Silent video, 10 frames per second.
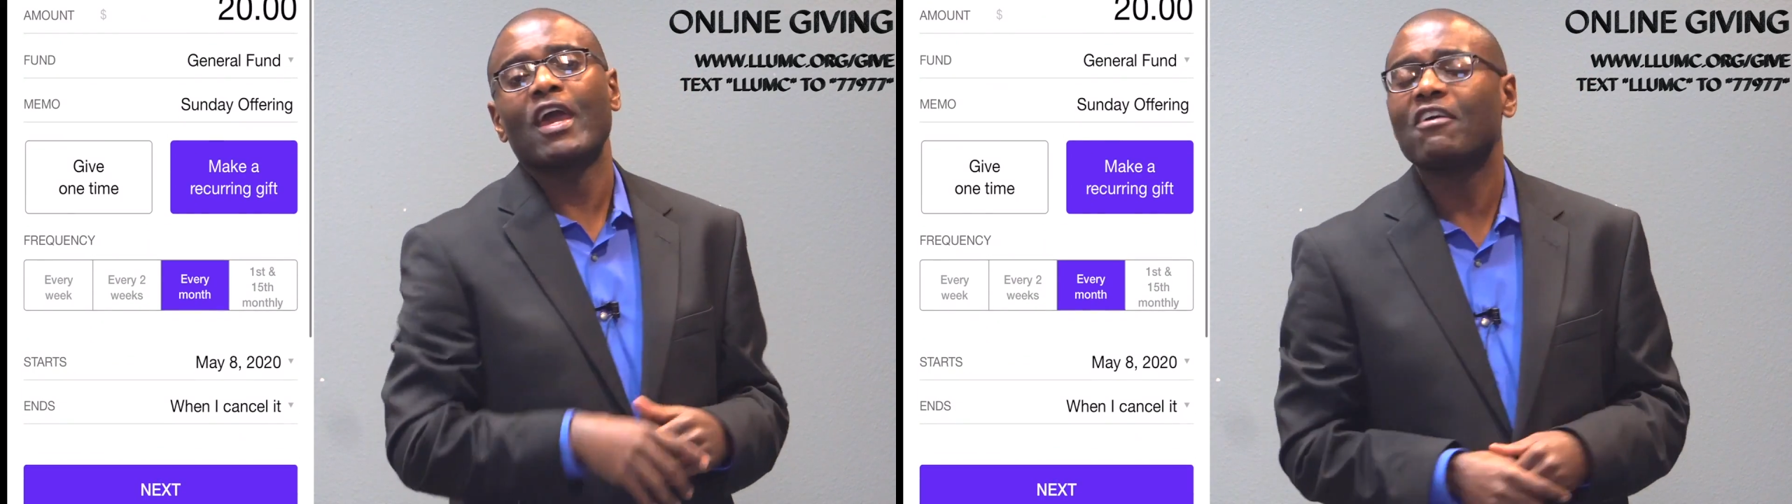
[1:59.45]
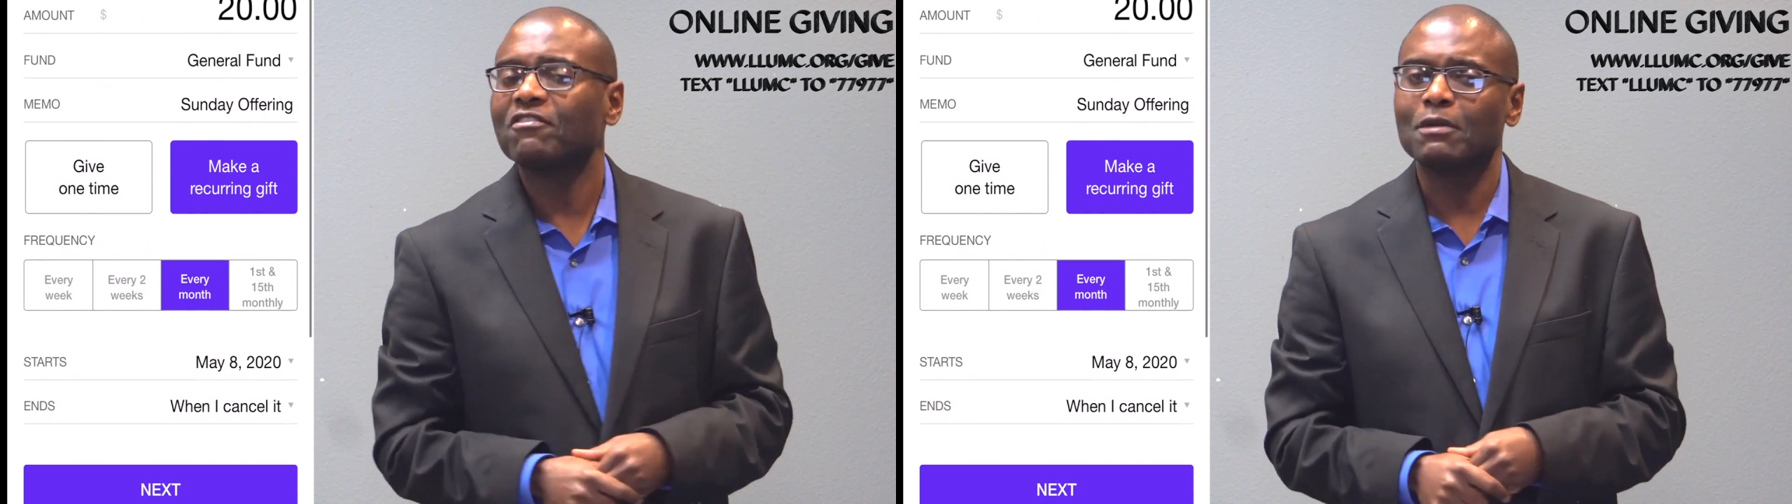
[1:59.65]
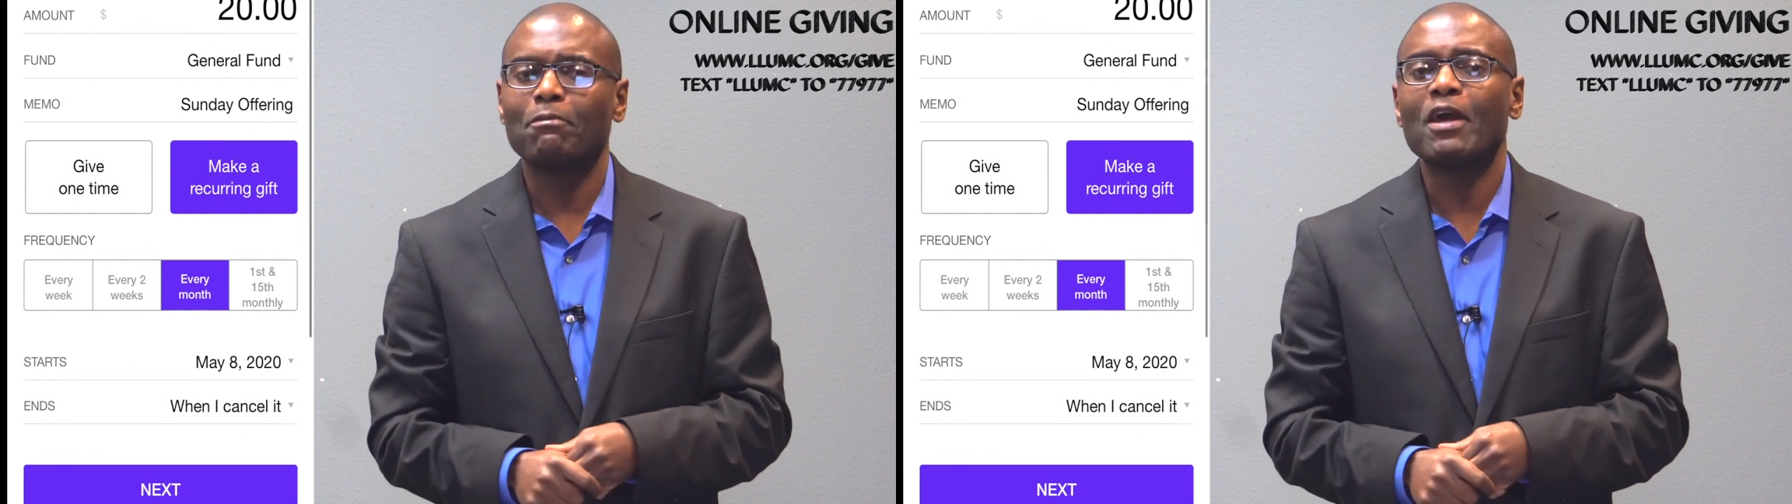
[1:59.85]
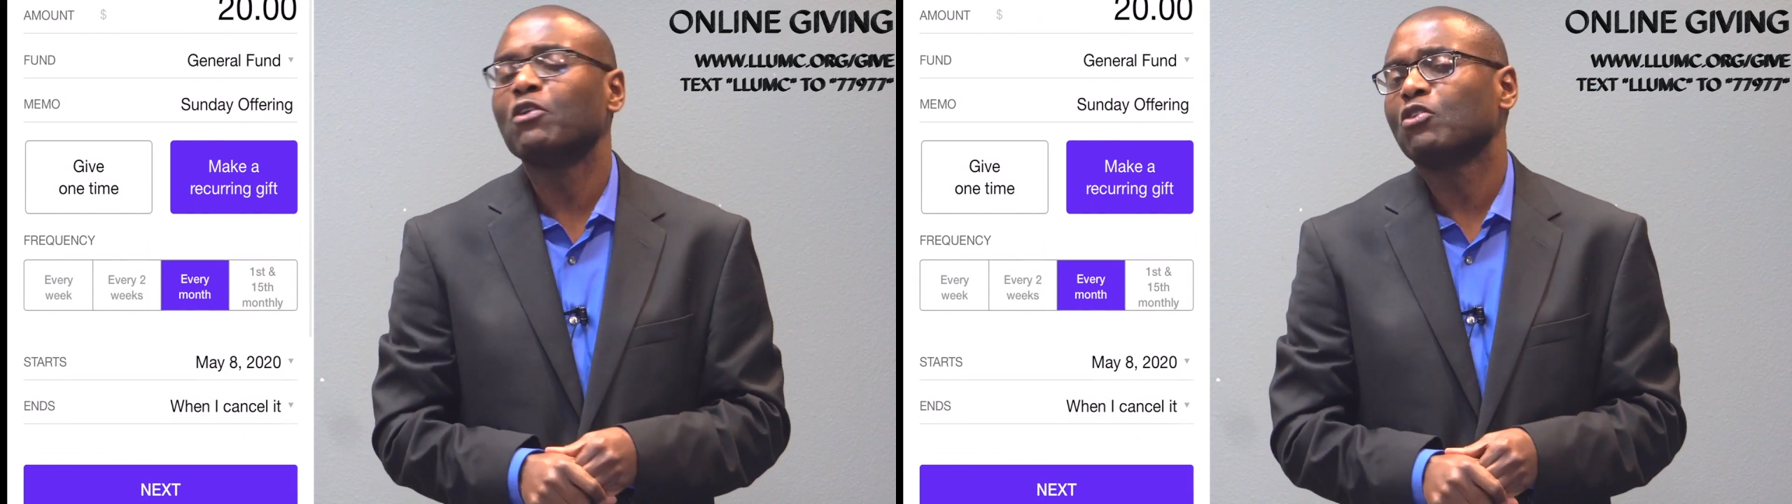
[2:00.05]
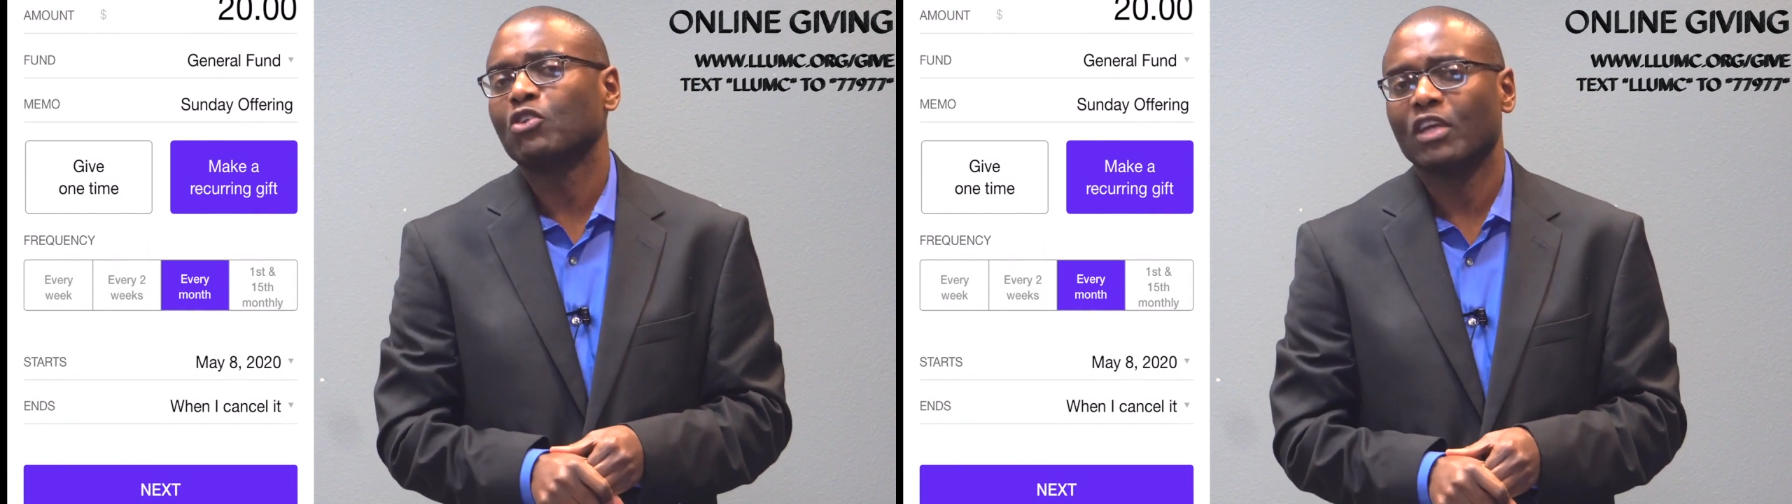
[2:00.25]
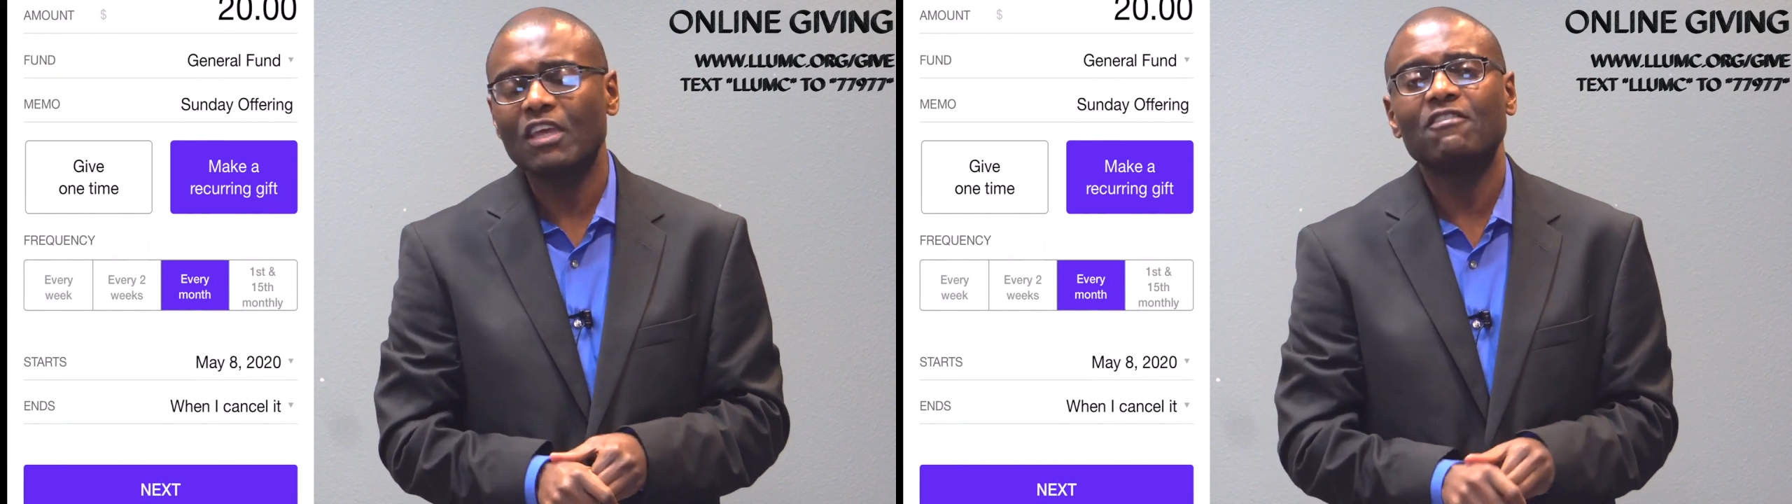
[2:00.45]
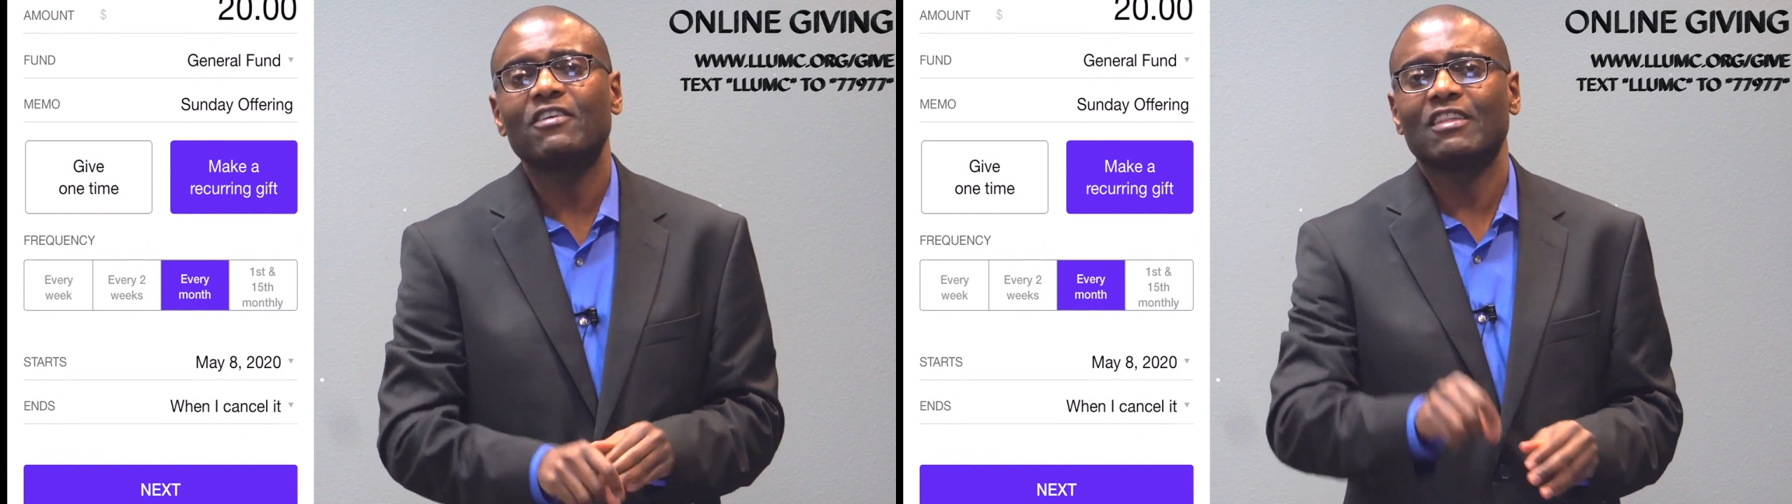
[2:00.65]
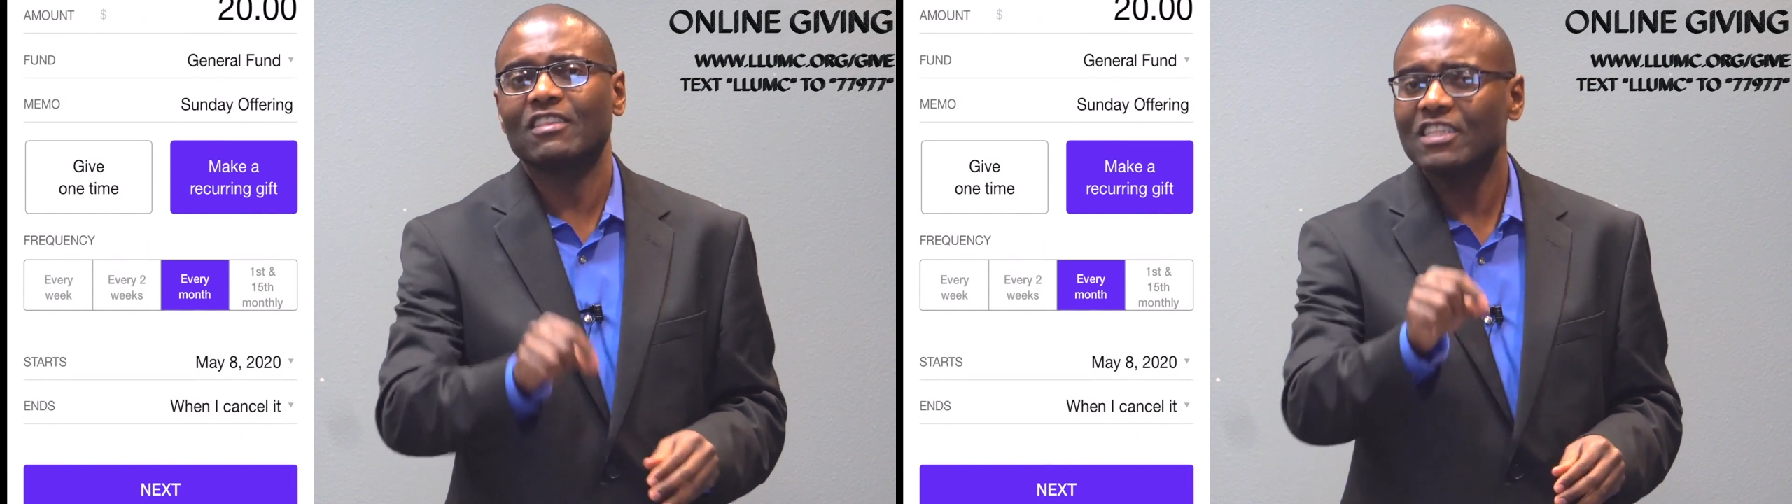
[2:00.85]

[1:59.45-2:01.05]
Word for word: have depend on your giving.